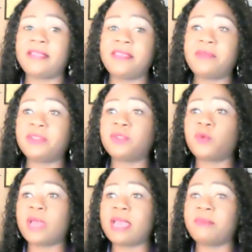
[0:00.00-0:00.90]
The reason
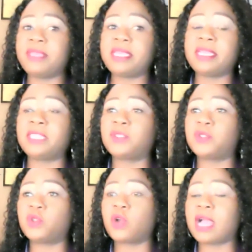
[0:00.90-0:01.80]
why I'm here is to
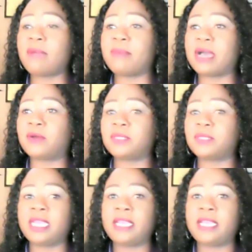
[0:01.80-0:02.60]
talk about